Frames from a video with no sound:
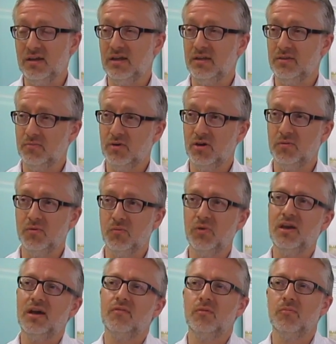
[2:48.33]
And at the
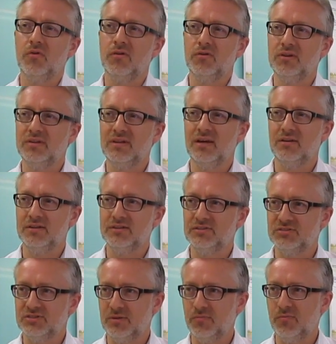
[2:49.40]
moment we have it broken down
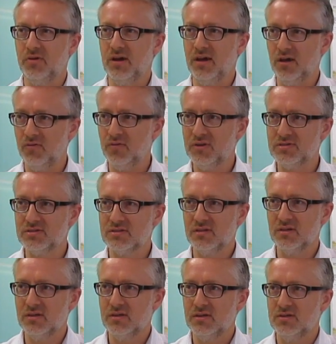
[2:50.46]
into separate areas.